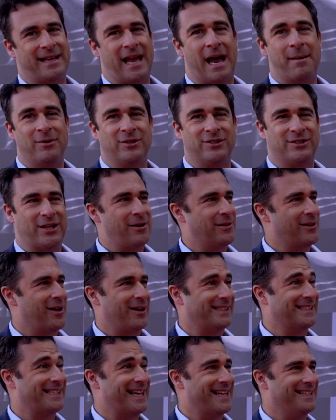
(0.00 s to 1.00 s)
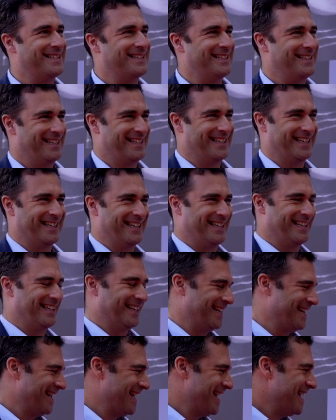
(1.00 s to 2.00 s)
cameras don't like sand.
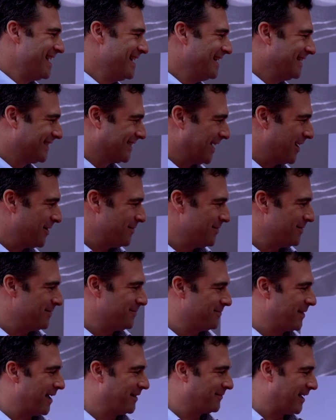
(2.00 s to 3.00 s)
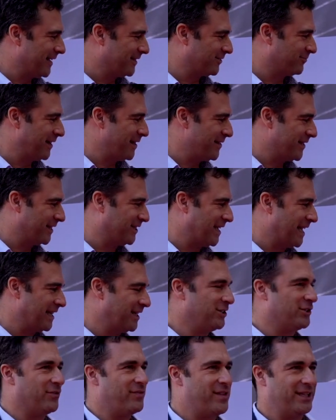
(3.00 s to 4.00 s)
So that's really the
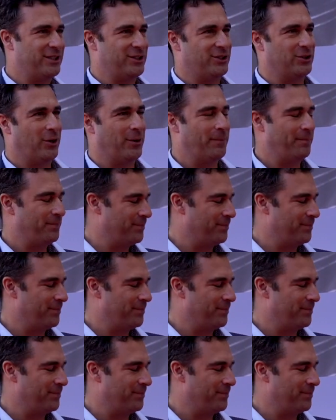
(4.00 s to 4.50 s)
challenge of this shot.